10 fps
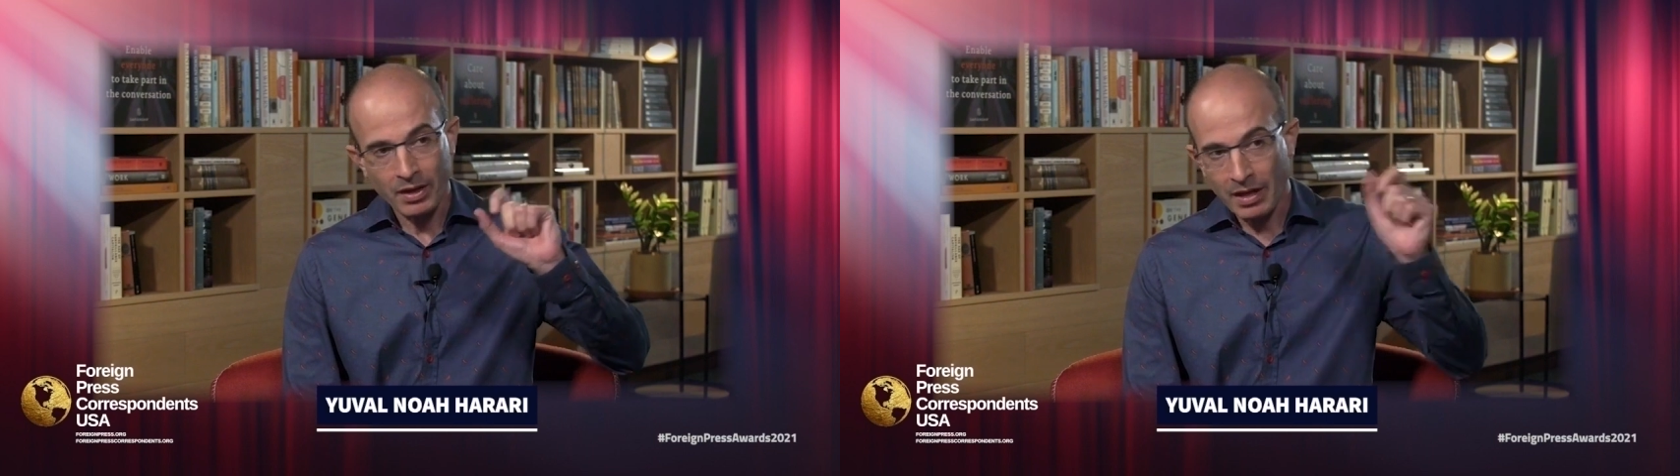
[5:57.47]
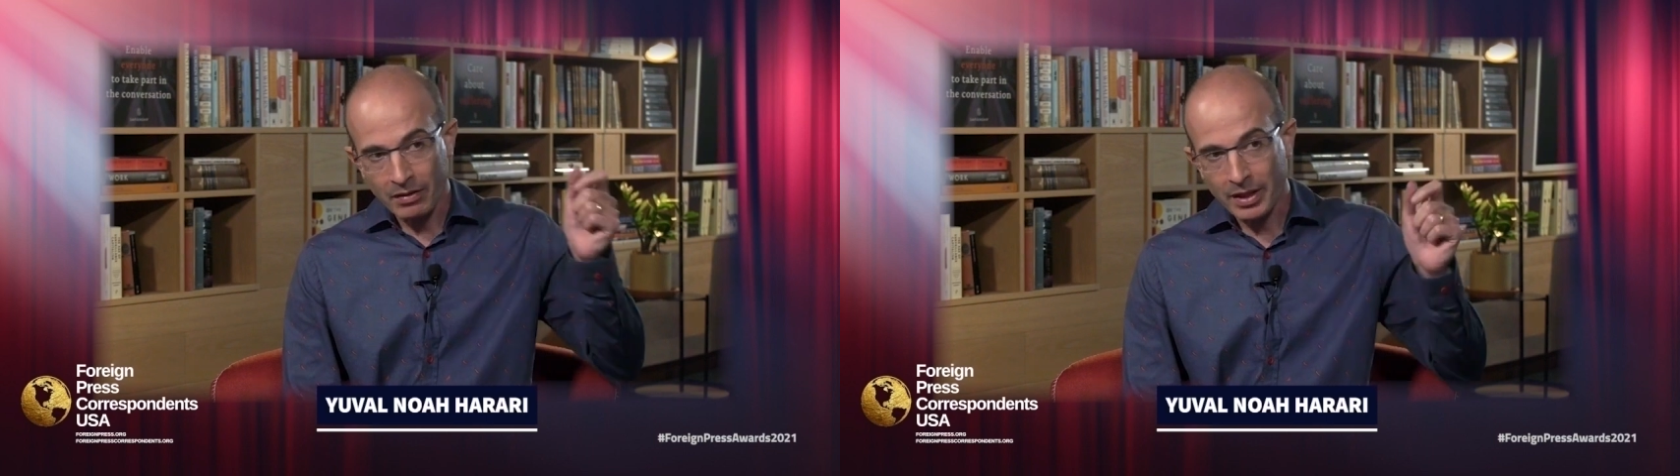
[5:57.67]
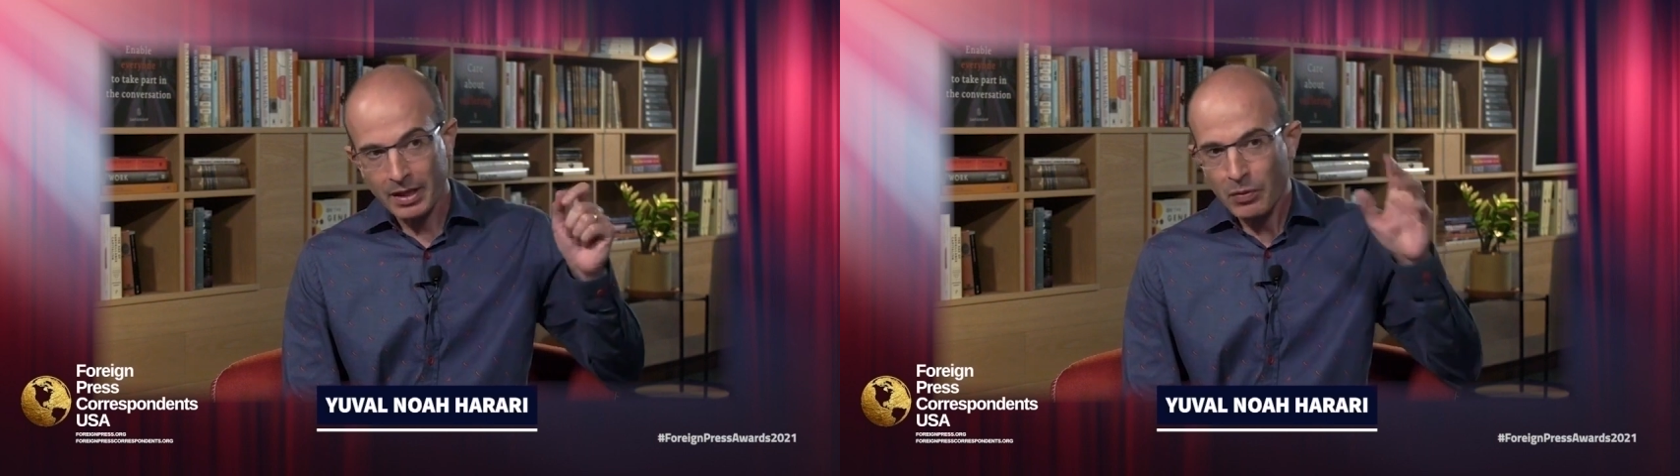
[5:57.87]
the other hand,